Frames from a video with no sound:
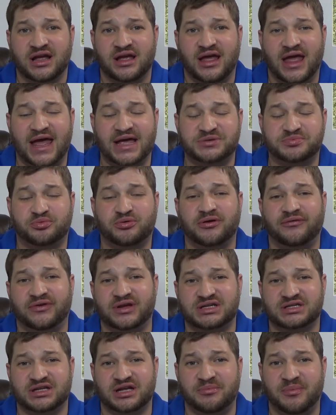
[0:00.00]
as
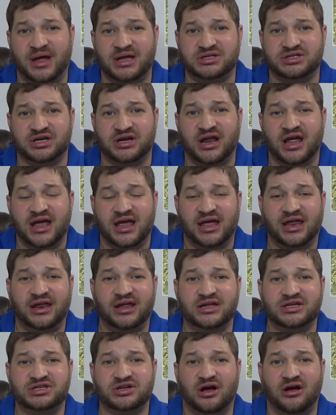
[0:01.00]
previously mentioned, it
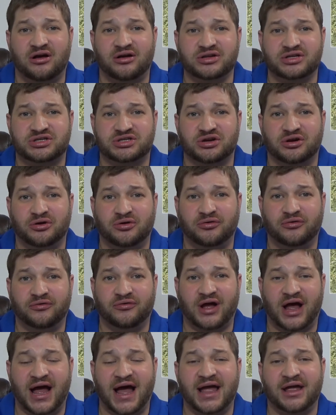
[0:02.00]
is also
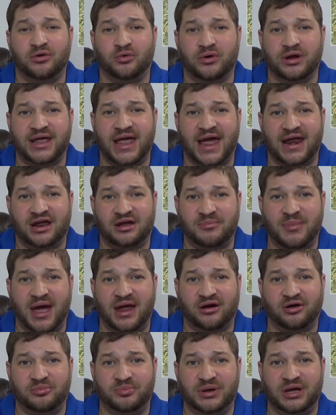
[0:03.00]
high in organic
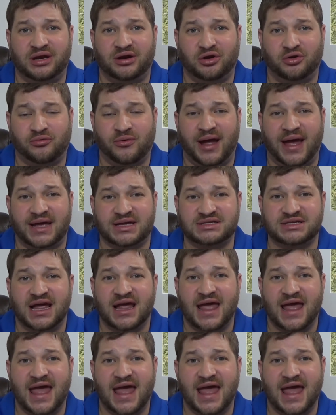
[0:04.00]
matter being a grass,